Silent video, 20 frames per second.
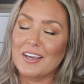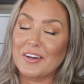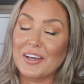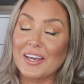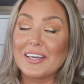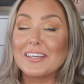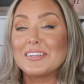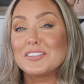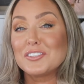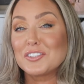
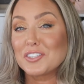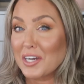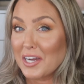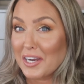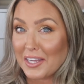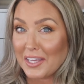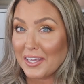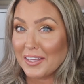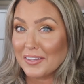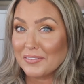Okay, try
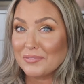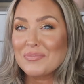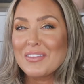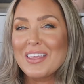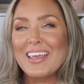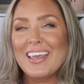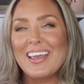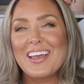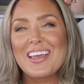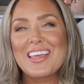it again.
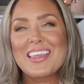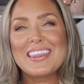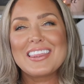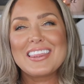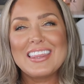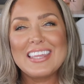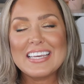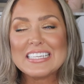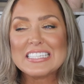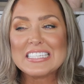
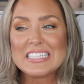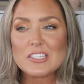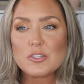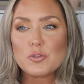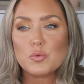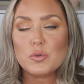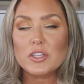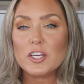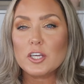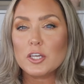This
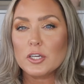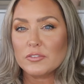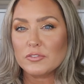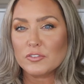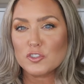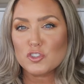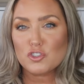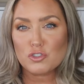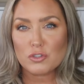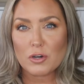is really good
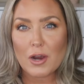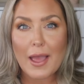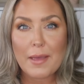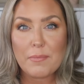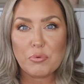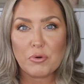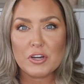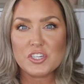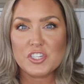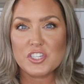for
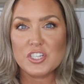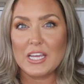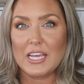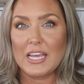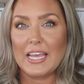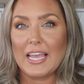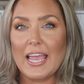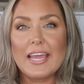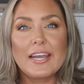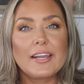dry
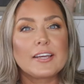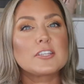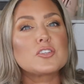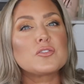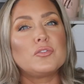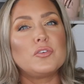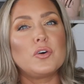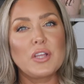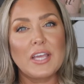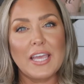brushing and
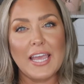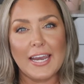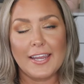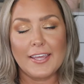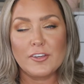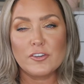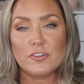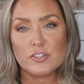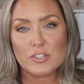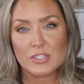
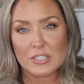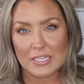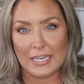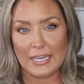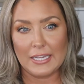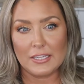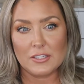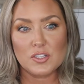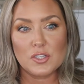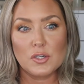exfoliating your
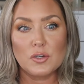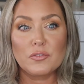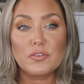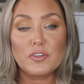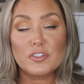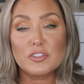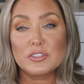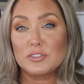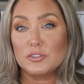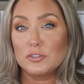skin. So if
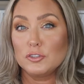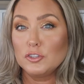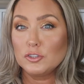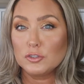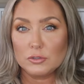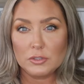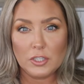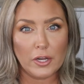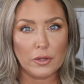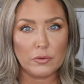you're,
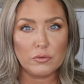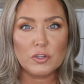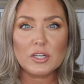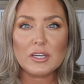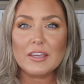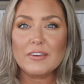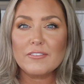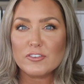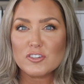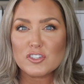you know,
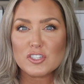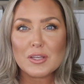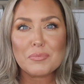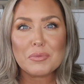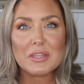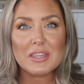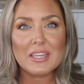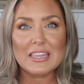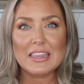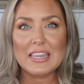looking for
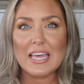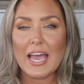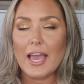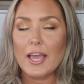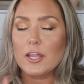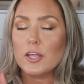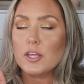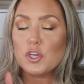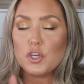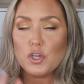something like
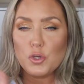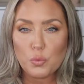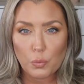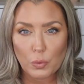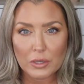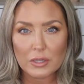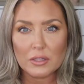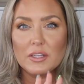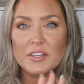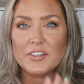that, you
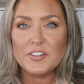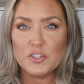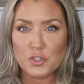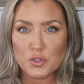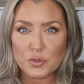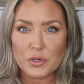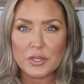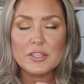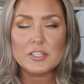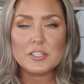will
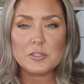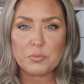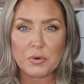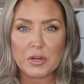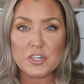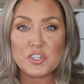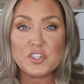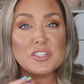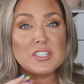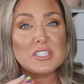enjoy this
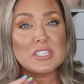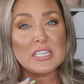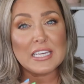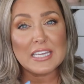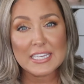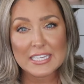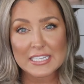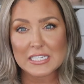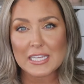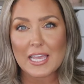brush. This
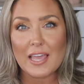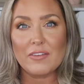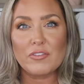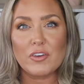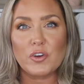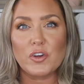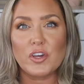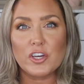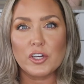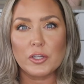is a
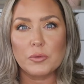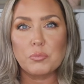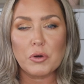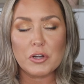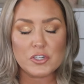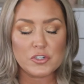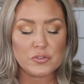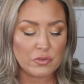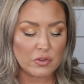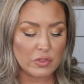very good
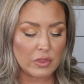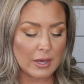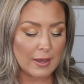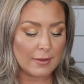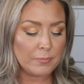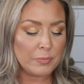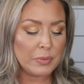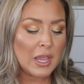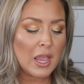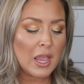brush for that.